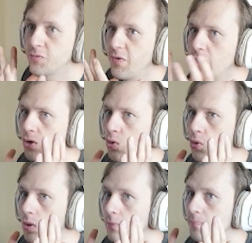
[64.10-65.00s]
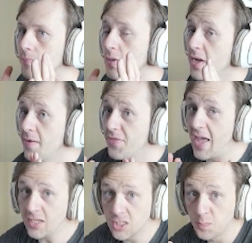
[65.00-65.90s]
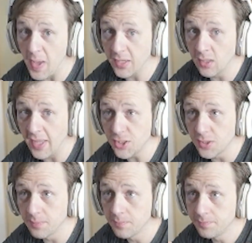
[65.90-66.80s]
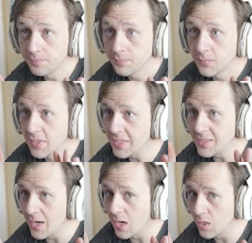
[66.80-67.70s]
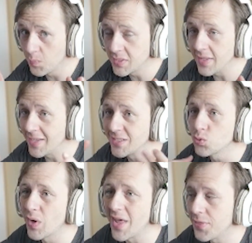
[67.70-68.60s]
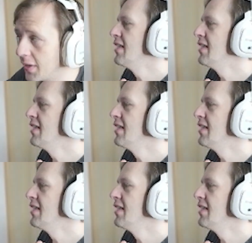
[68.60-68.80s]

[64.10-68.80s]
Very cool. That's speculation. That's not 100%, that's just what I think.